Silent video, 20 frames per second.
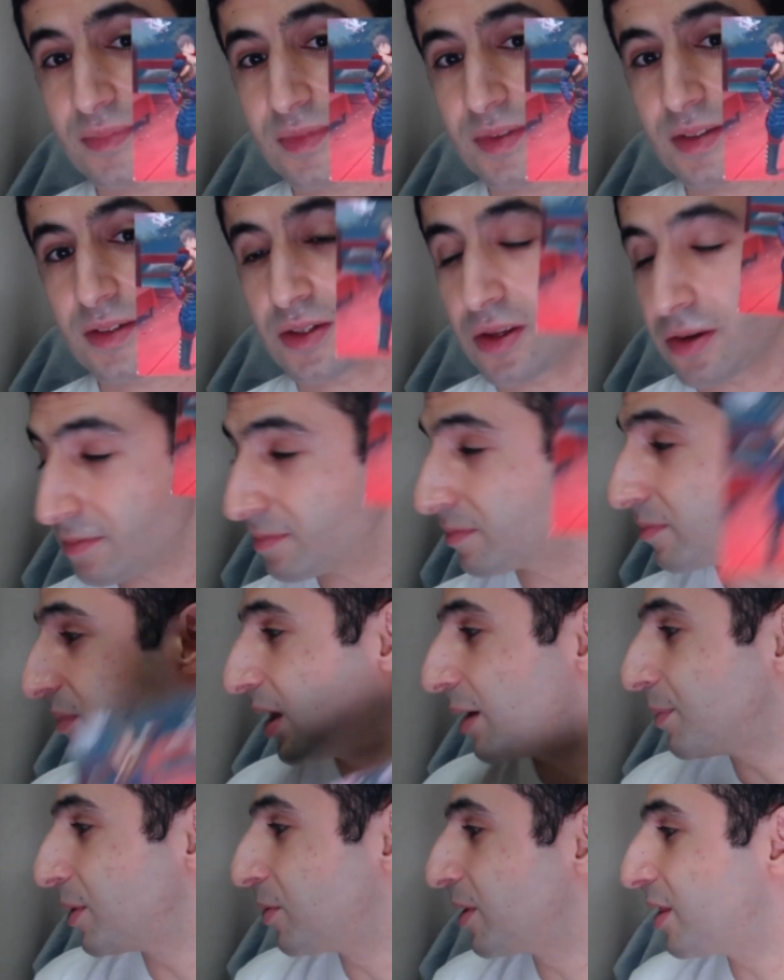So
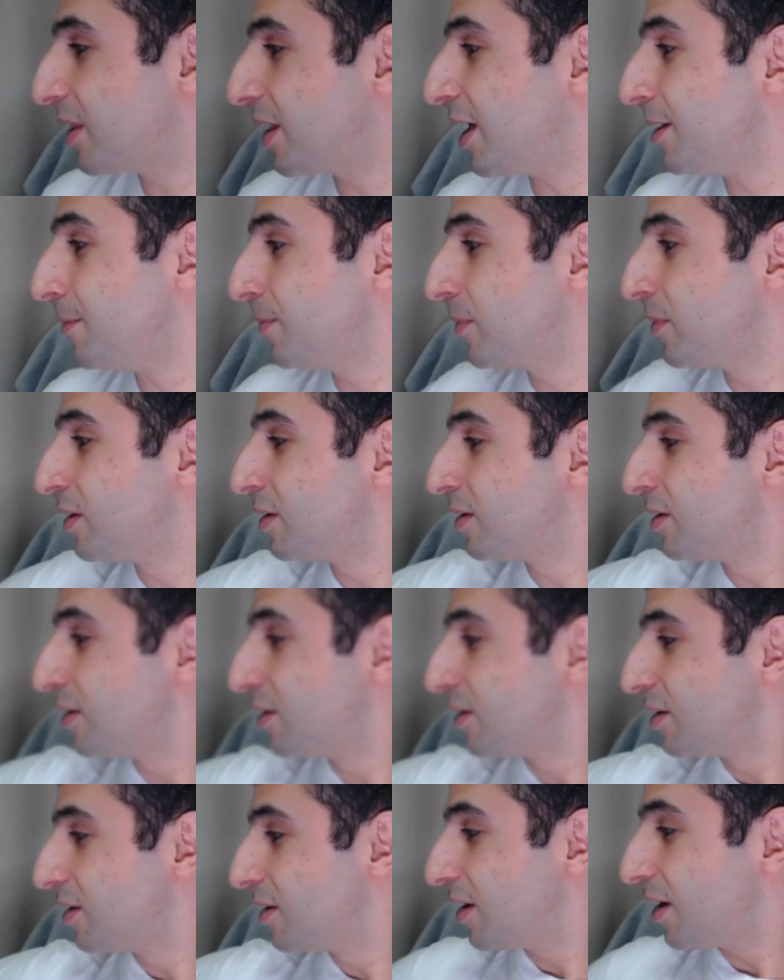happy with that.
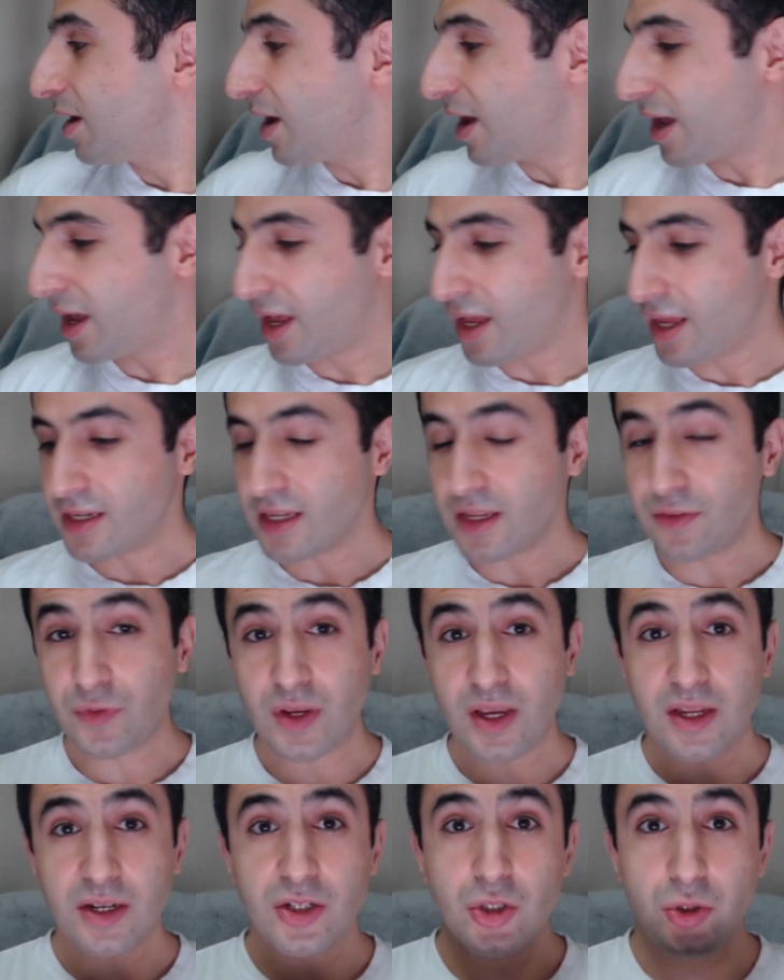And if
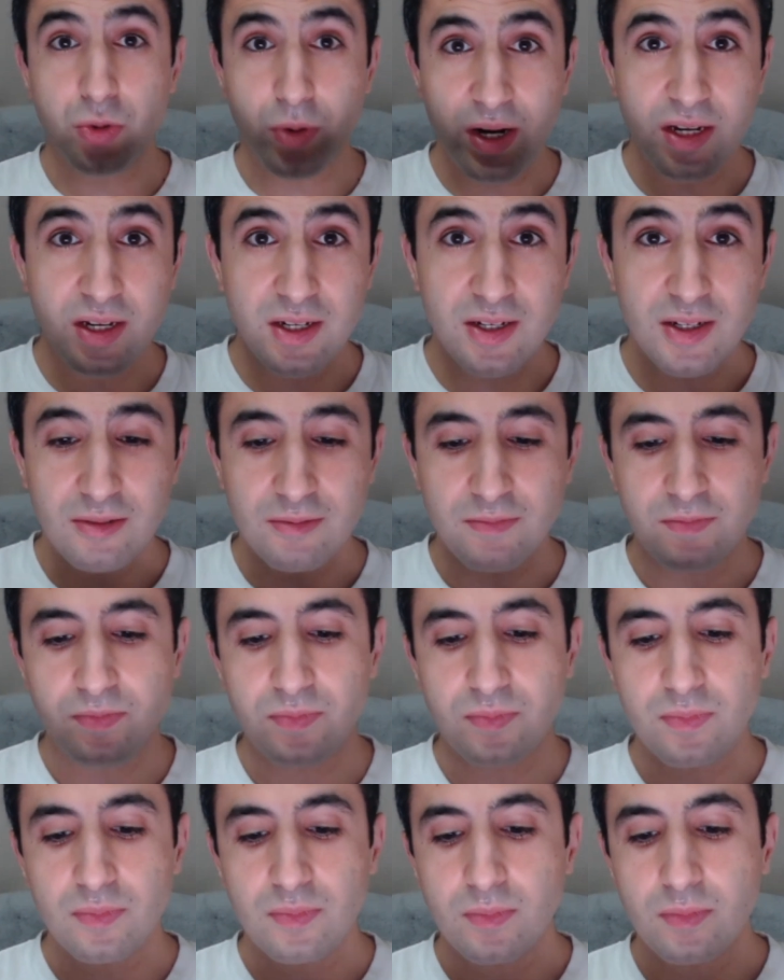you get a drink,
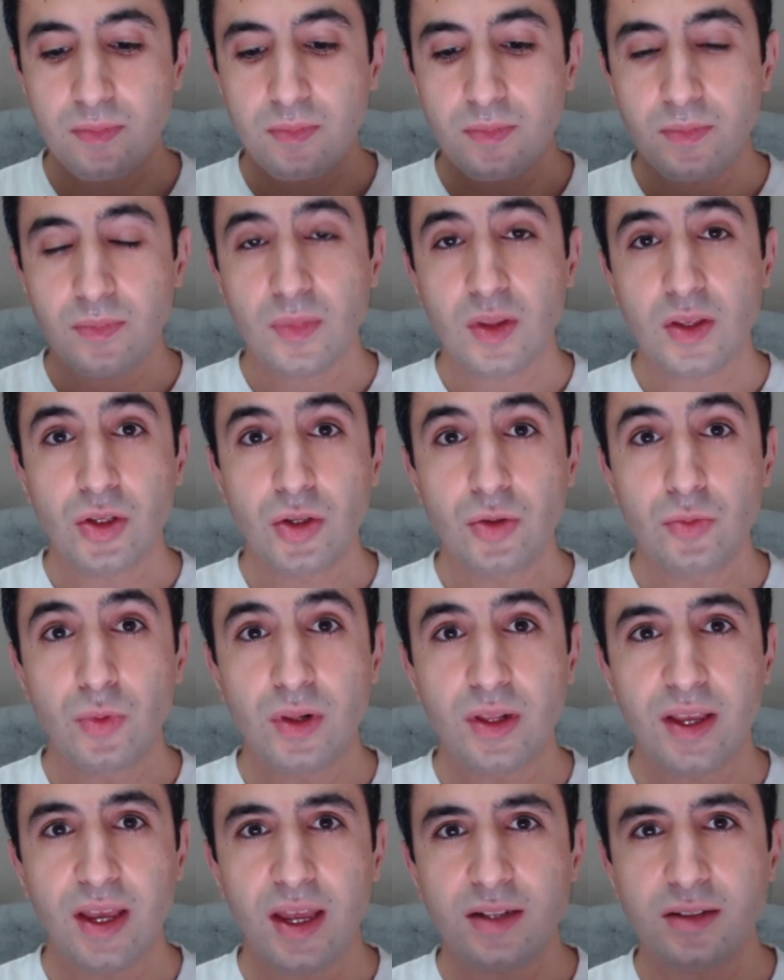you
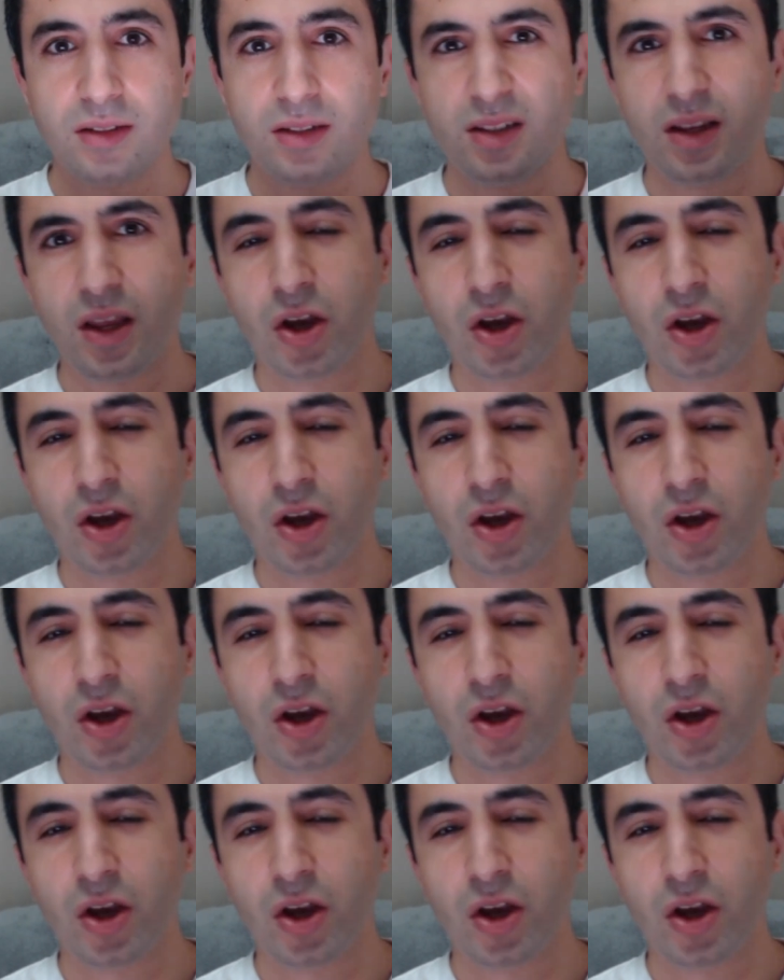will get a